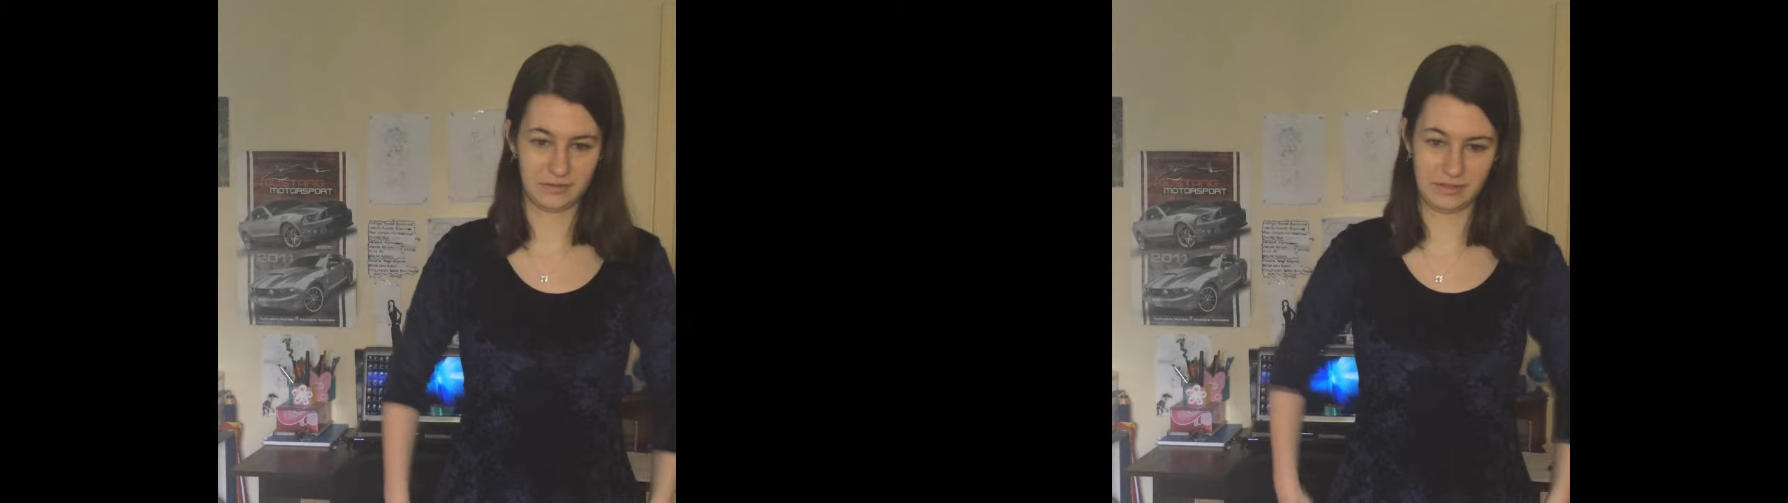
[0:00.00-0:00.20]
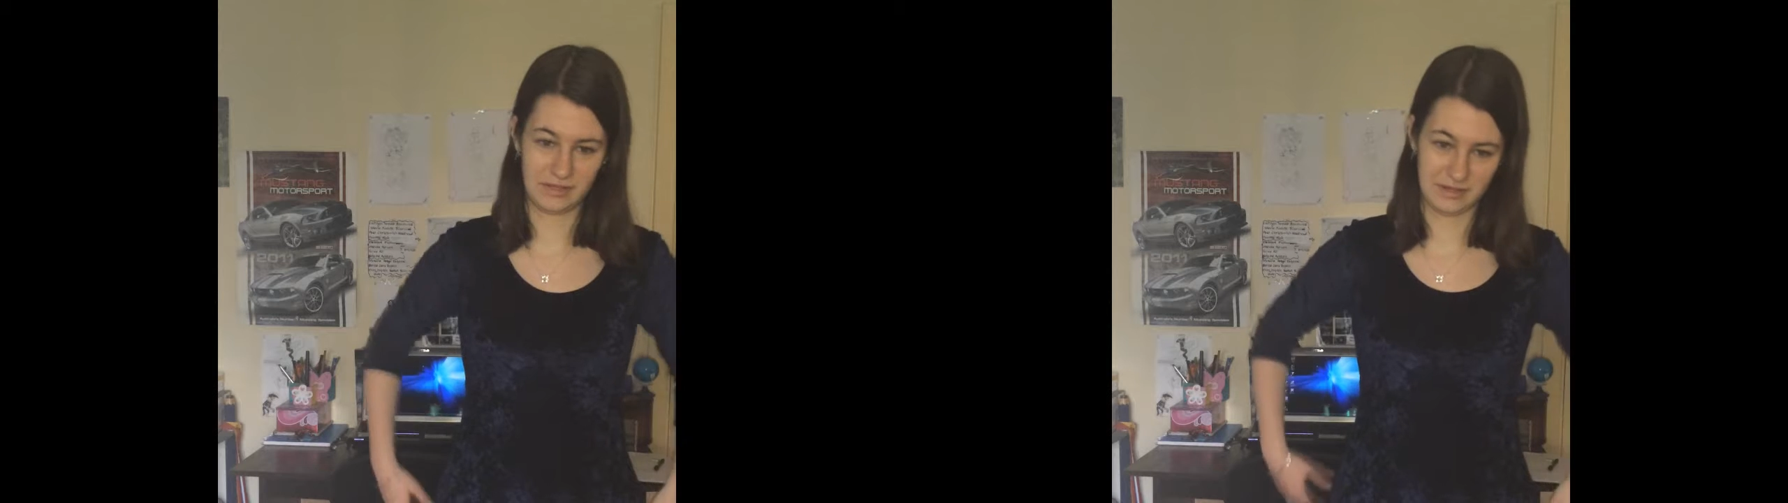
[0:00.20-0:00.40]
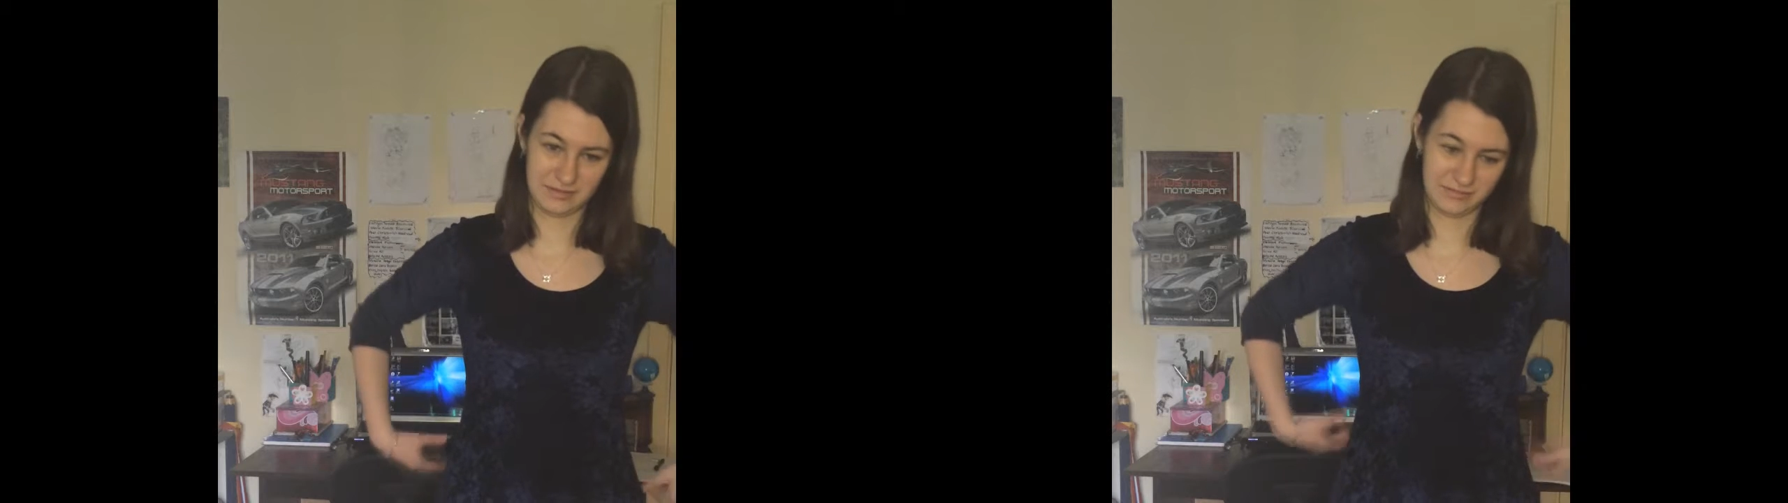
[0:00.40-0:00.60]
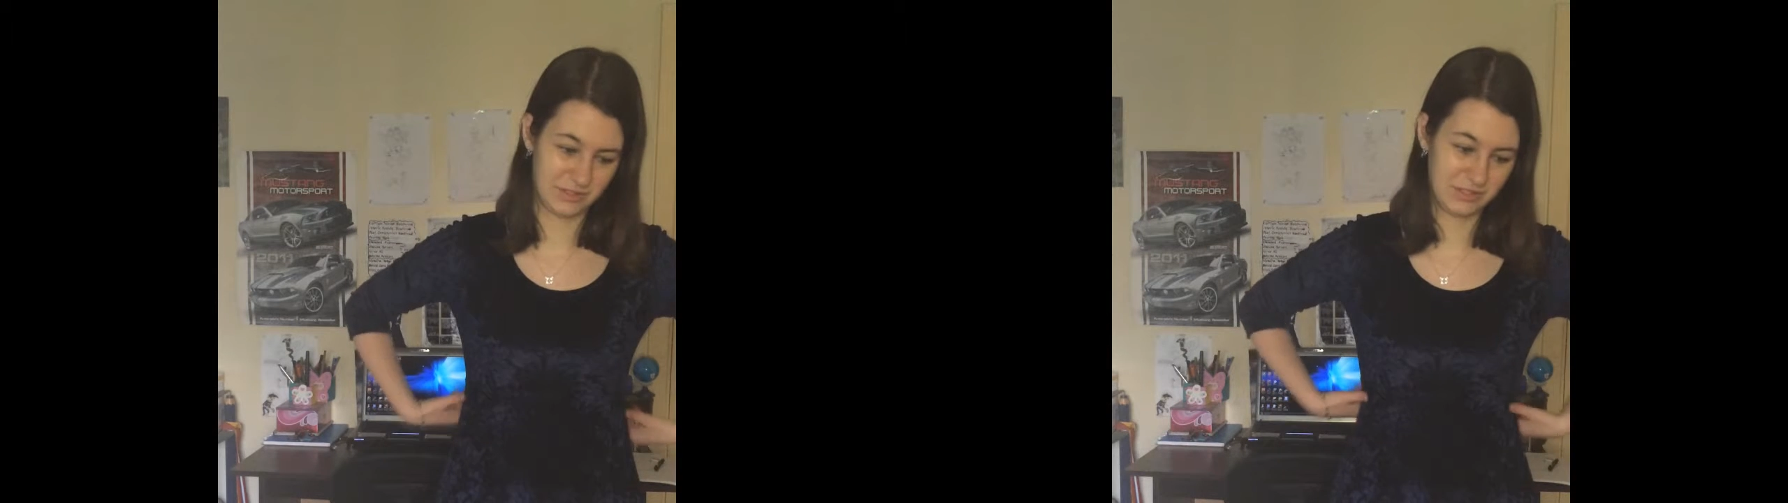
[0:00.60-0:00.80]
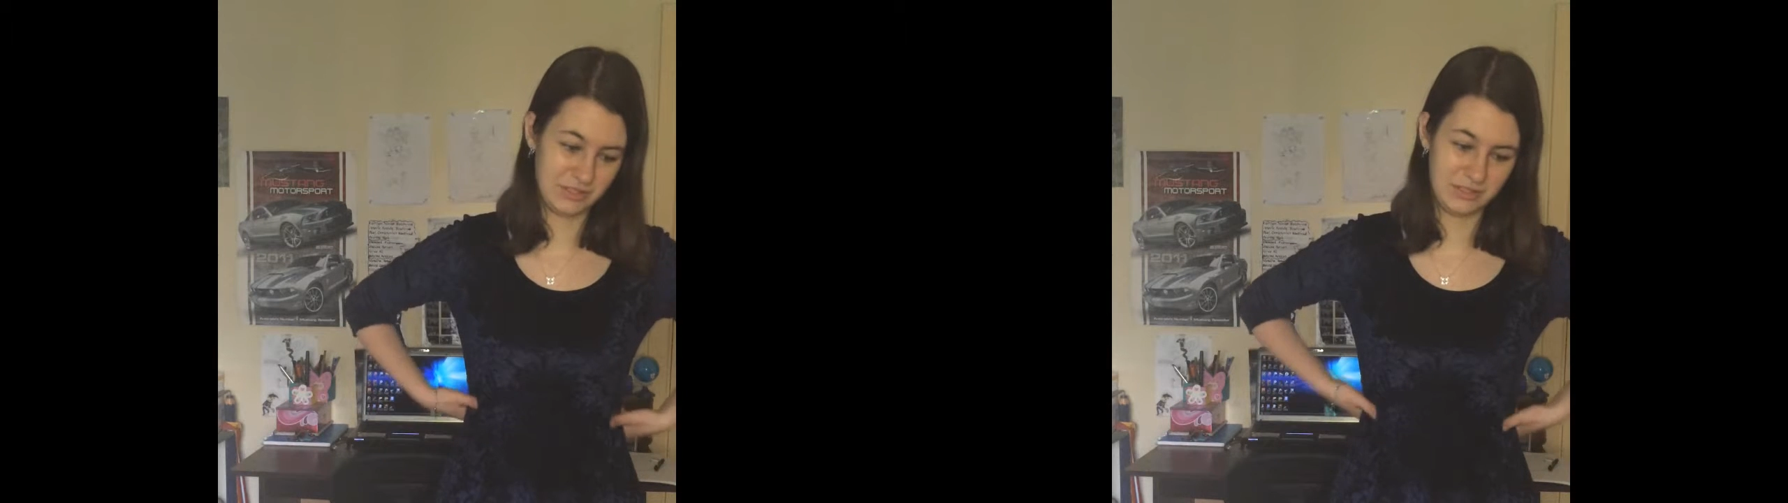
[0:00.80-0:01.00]
Yeah,
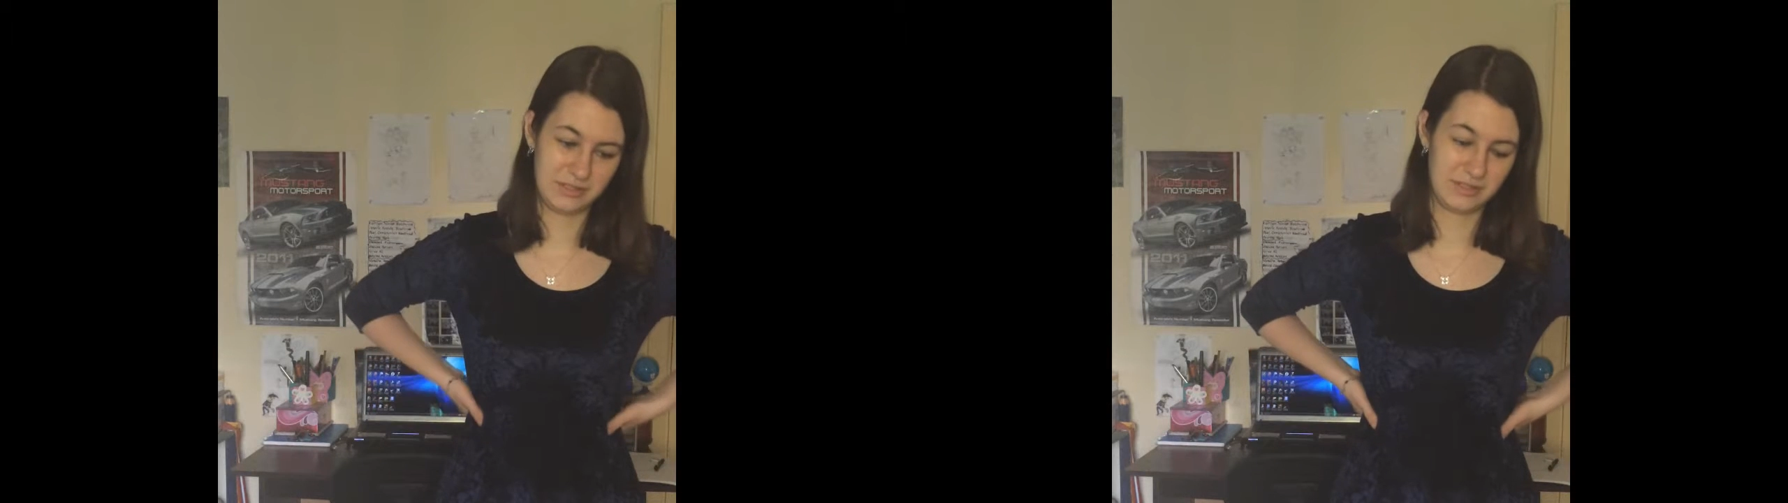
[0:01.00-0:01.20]
it's just